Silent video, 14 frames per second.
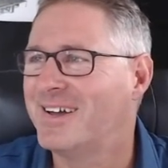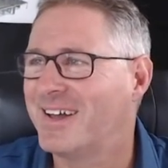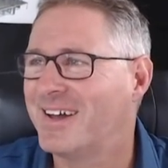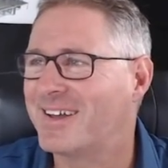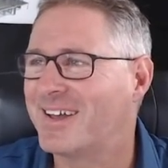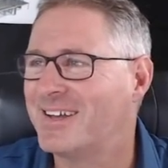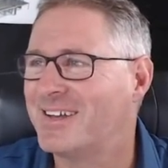
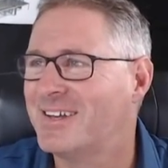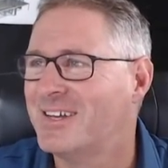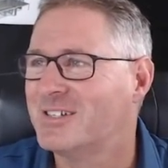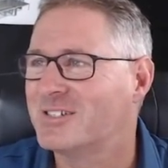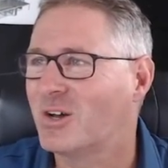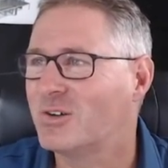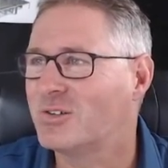Okay,
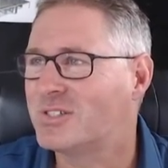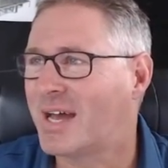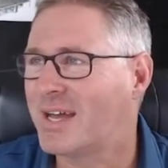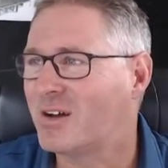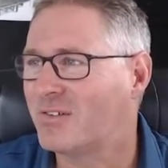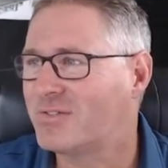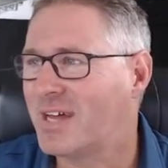so
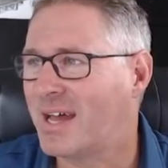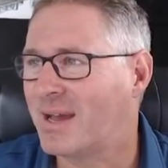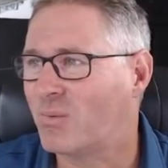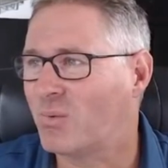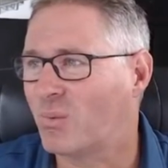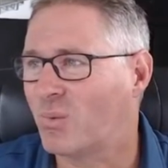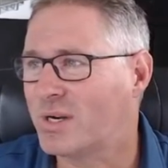takeoff tag.
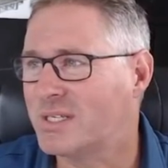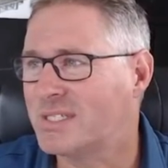What